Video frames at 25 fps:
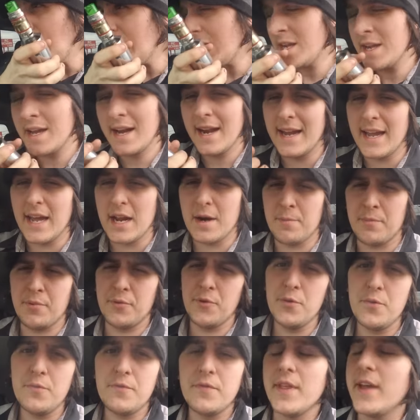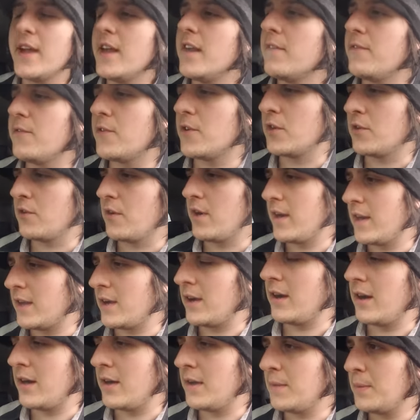and I got approved there for a credit
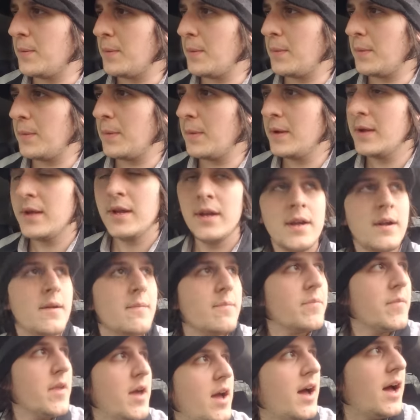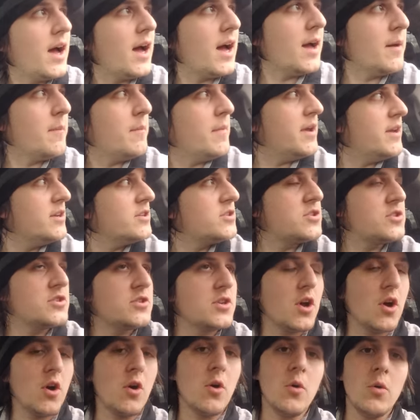card. Um,
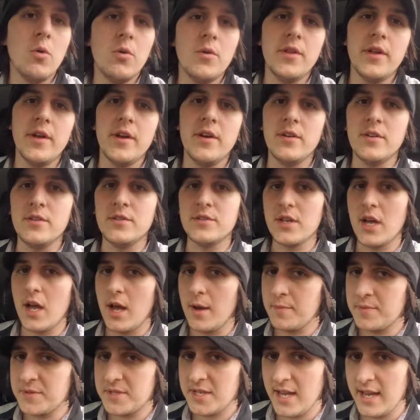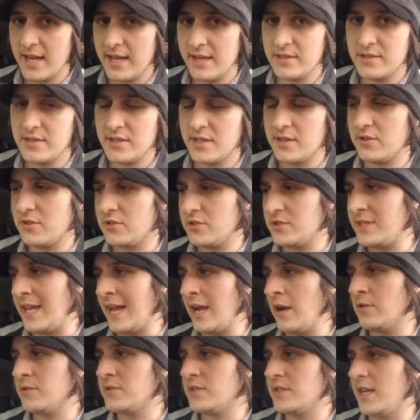so there's upsides and there's
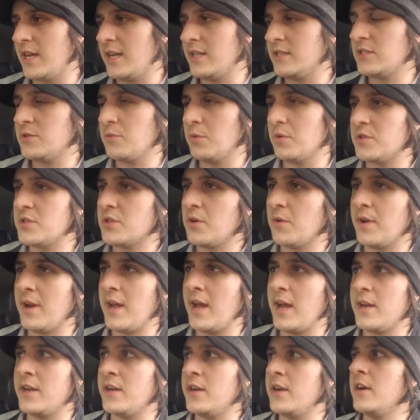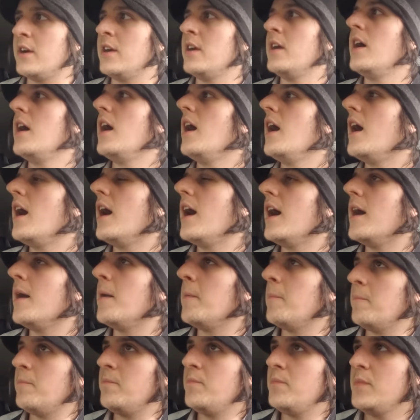downsides to what's going on here.
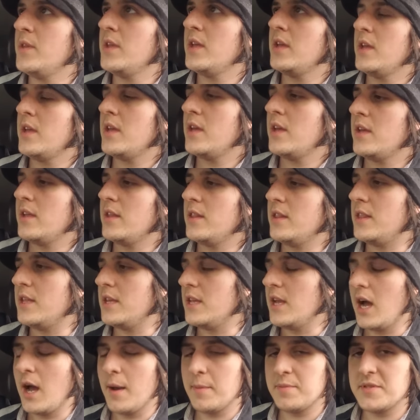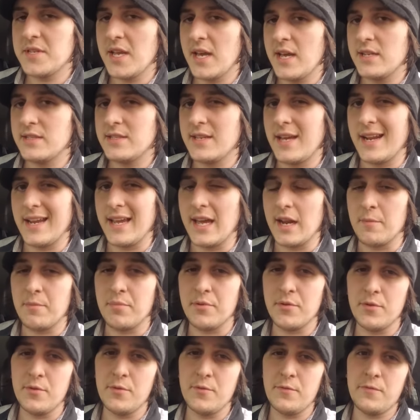Um, the upside is that I got
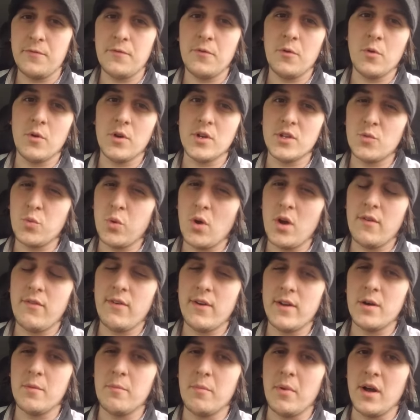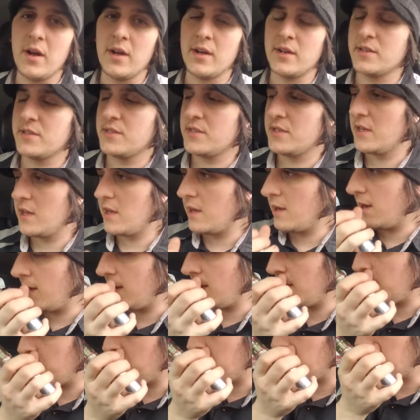approved for 1,200 bucks.
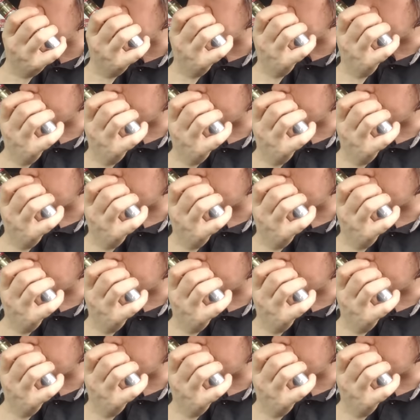Um,